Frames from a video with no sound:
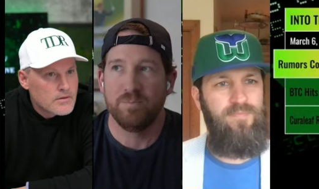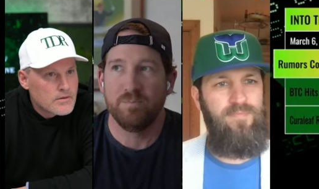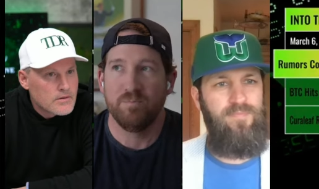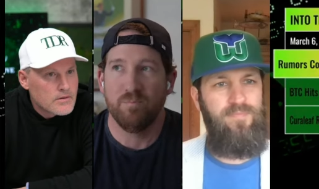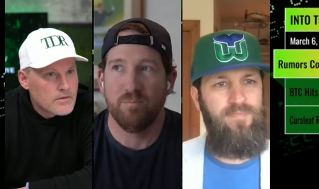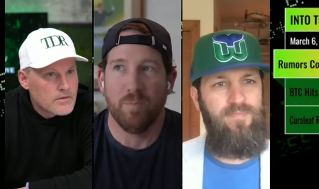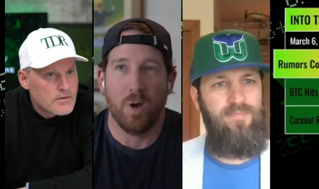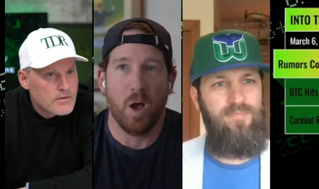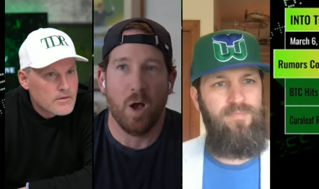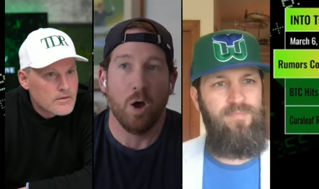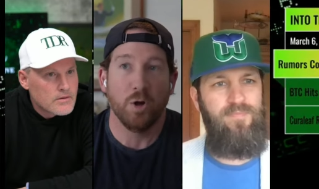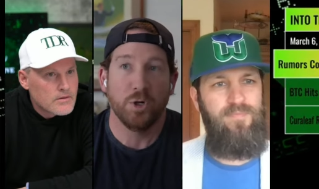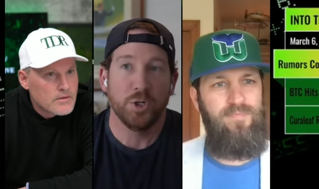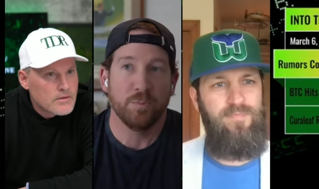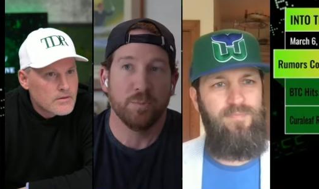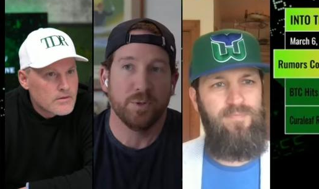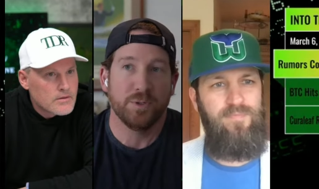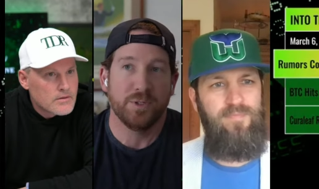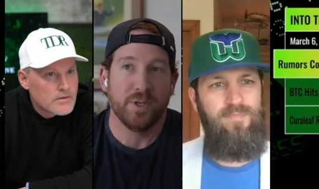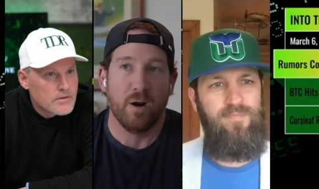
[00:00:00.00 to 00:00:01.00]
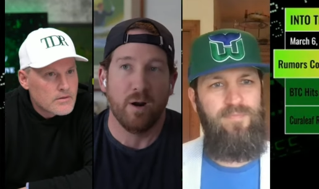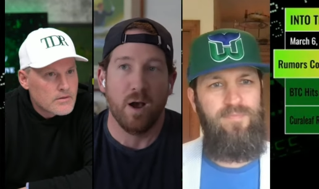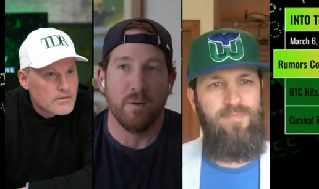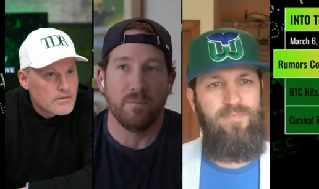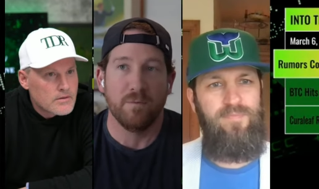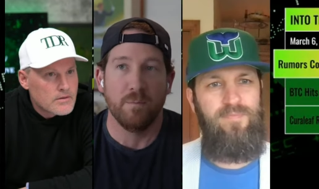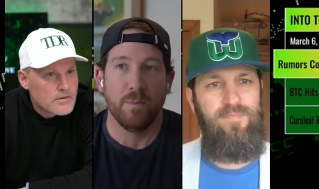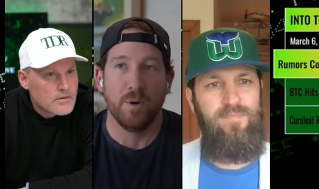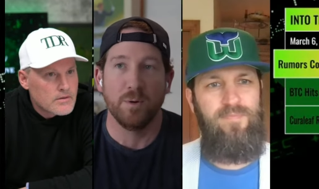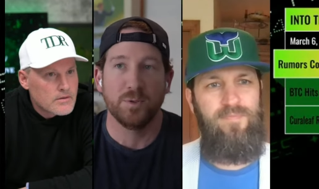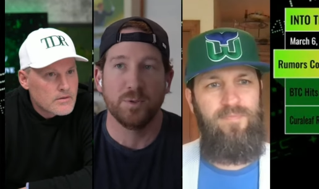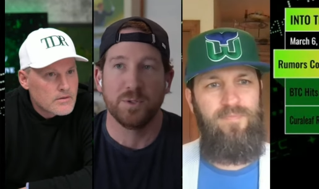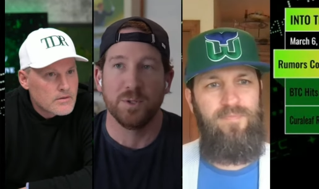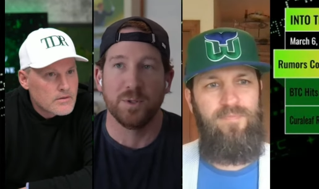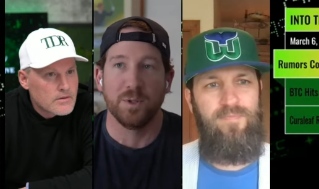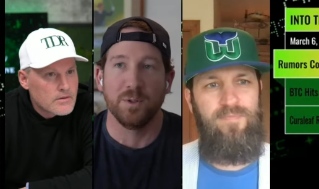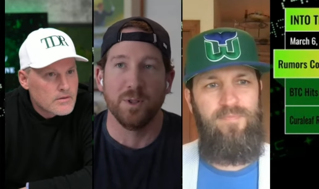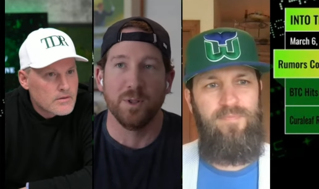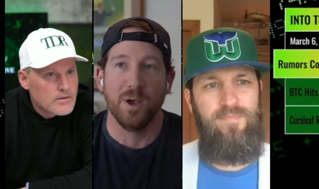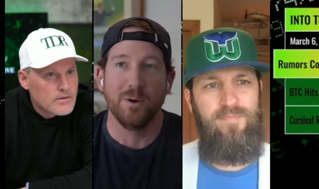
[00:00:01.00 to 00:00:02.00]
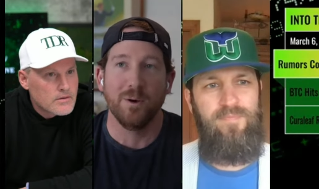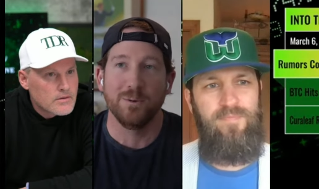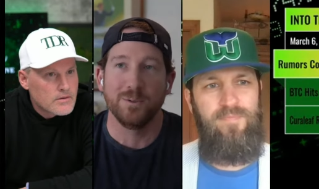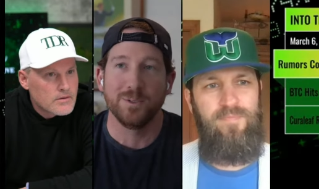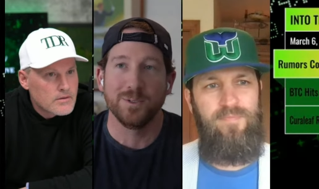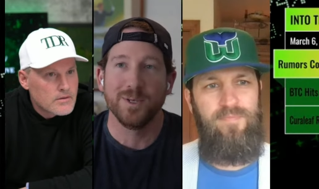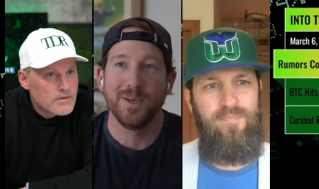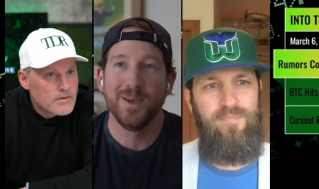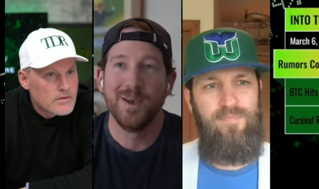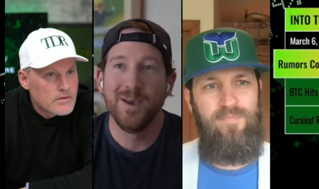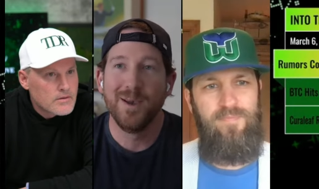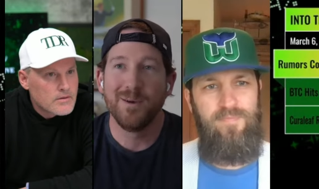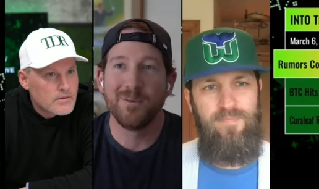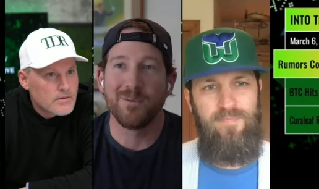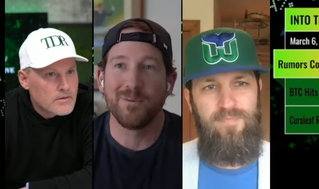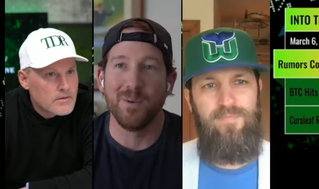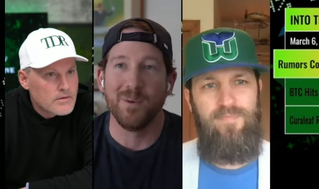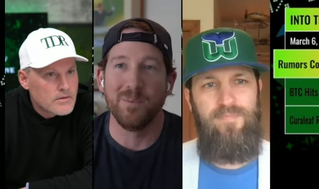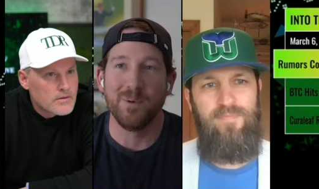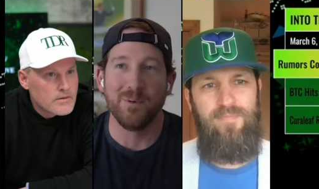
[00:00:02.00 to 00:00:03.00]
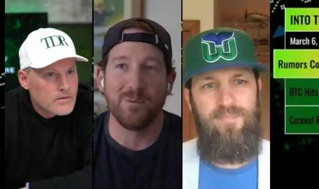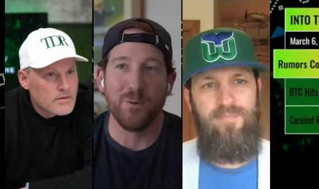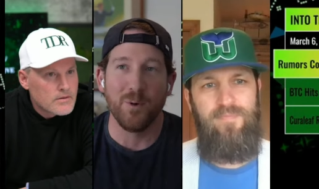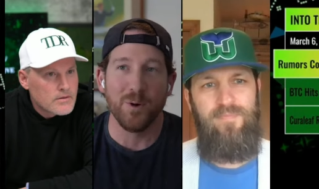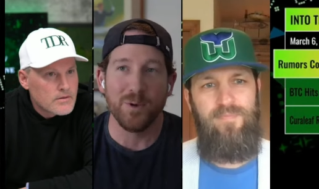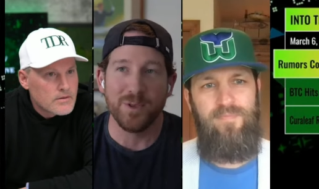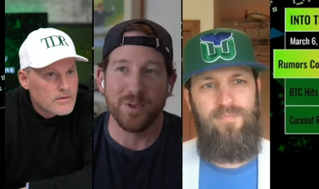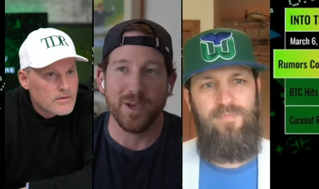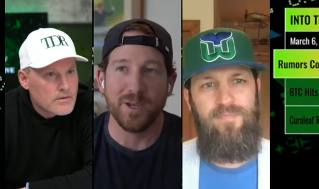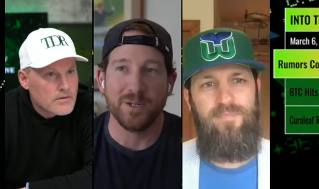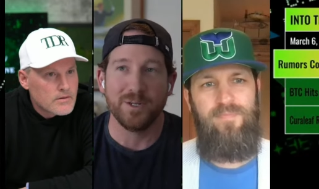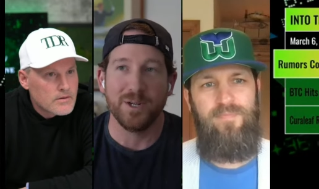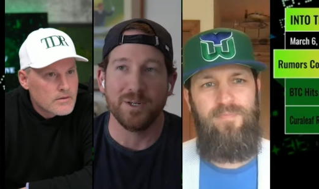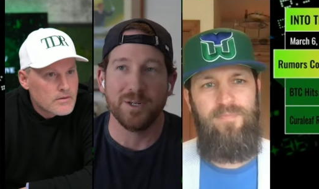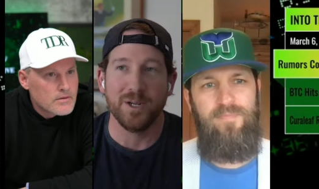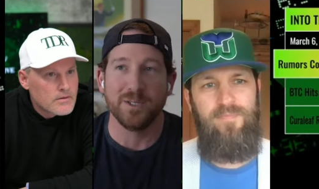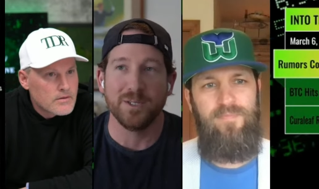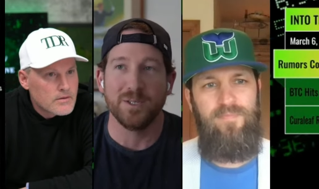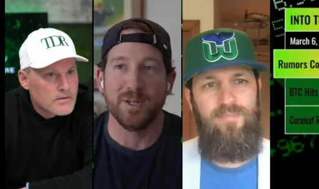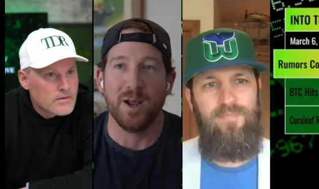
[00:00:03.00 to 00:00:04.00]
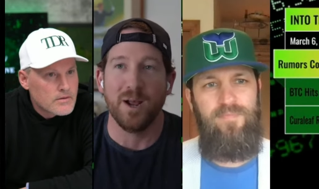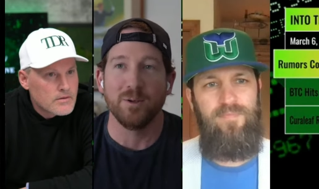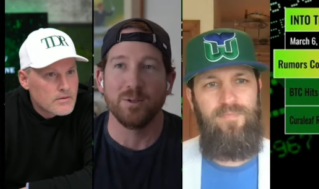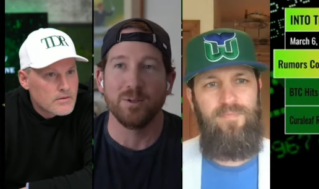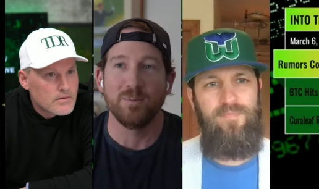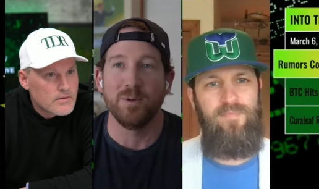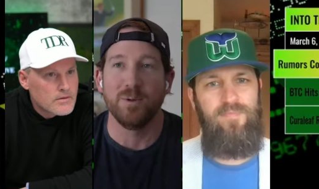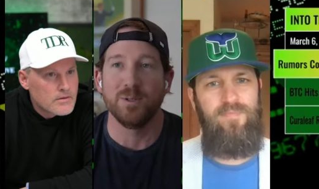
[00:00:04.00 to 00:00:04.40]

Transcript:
Speaker 1: 100% off of most of the lows from before the HHS announcement.